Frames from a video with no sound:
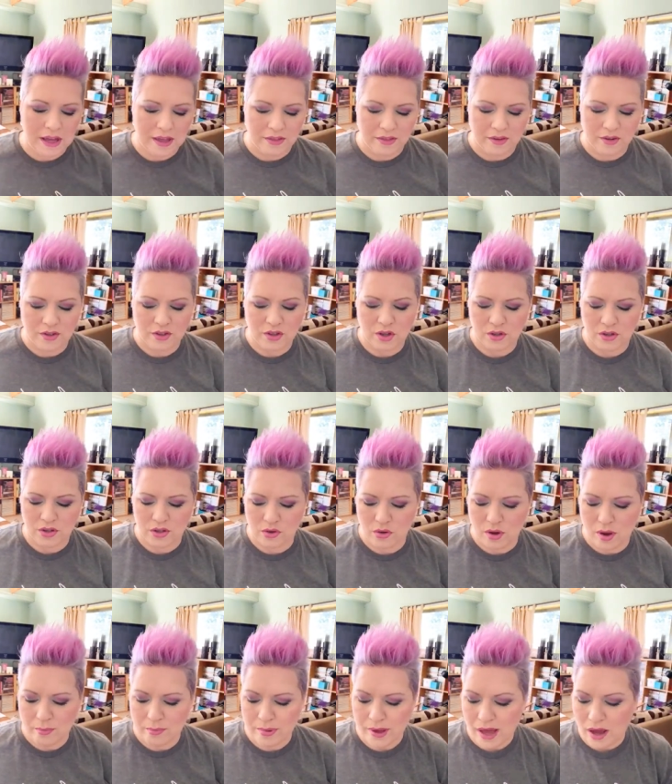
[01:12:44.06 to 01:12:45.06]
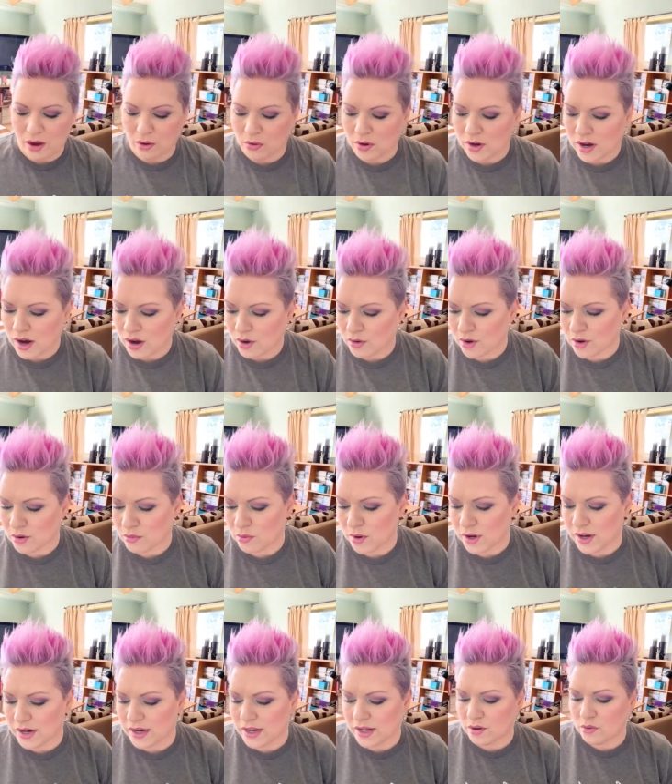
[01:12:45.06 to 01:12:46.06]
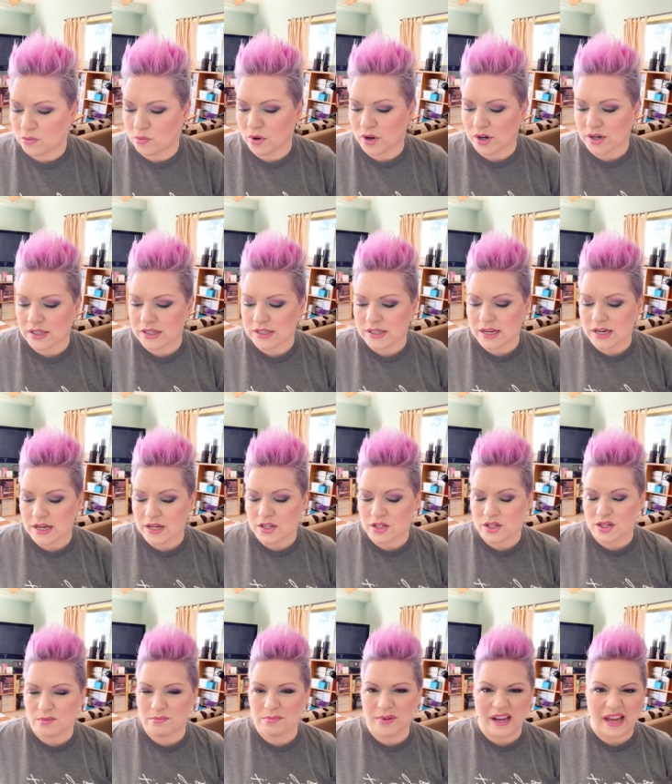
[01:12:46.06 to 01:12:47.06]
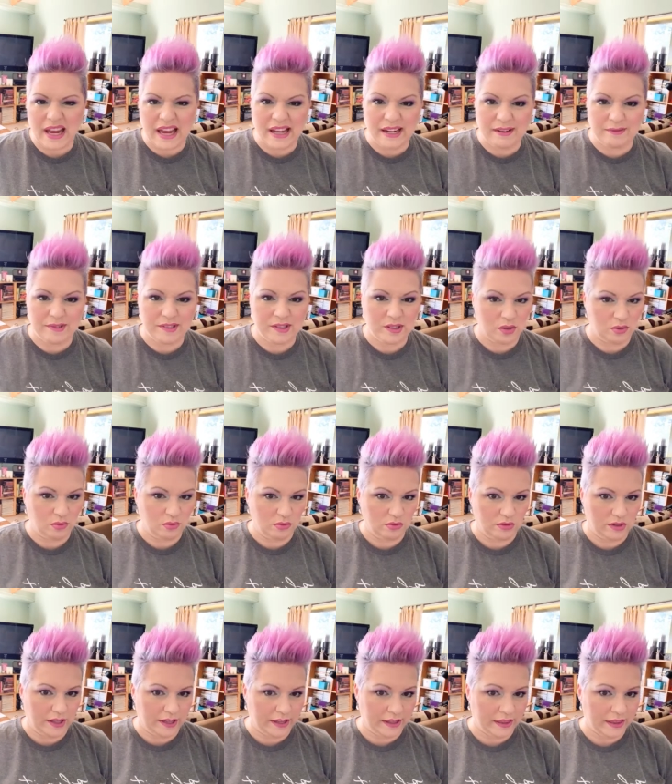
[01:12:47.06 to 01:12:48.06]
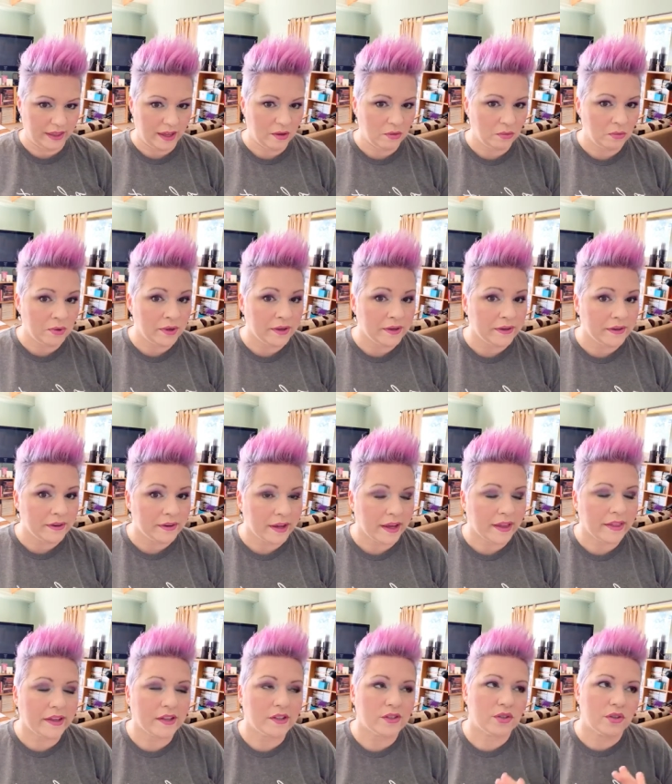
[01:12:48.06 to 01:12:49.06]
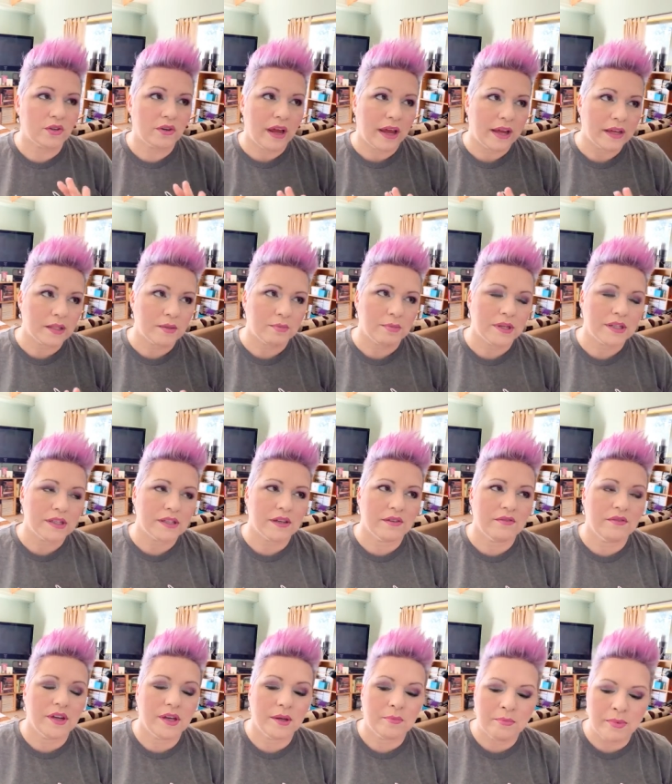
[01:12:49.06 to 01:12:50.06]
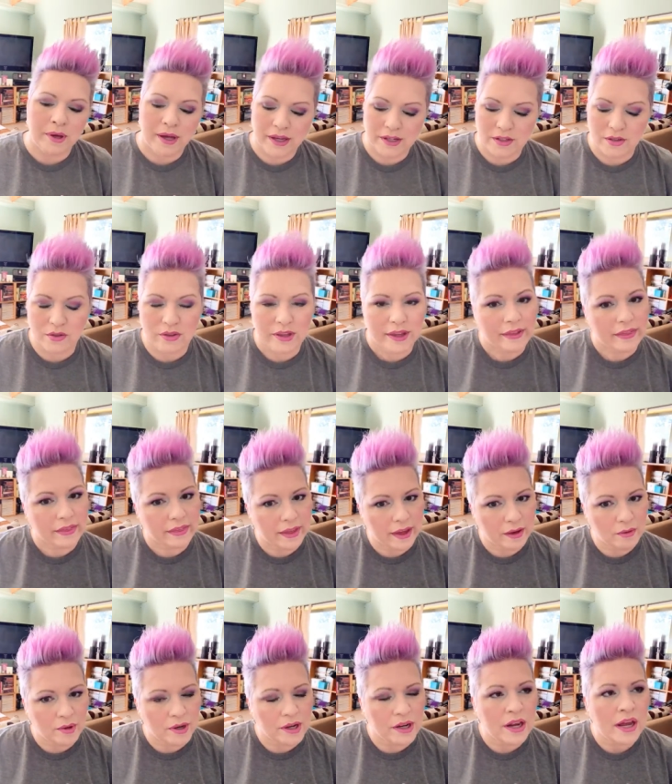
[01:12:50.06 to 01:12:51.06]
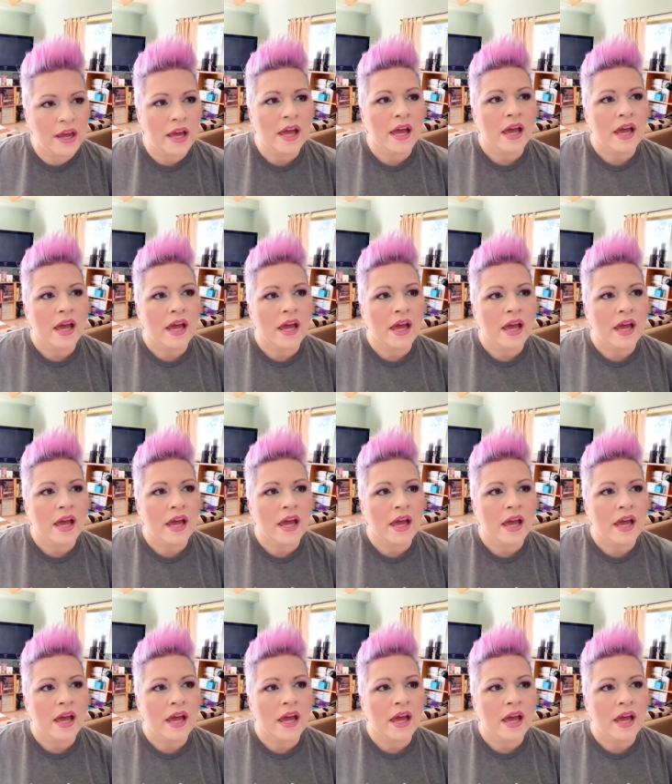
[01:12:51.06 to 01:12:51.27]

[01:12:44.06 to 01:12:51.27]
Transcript: There's also a Power Hour one in Workstation, but I don't like that one. I like certain aspects of it, but I don't like that one.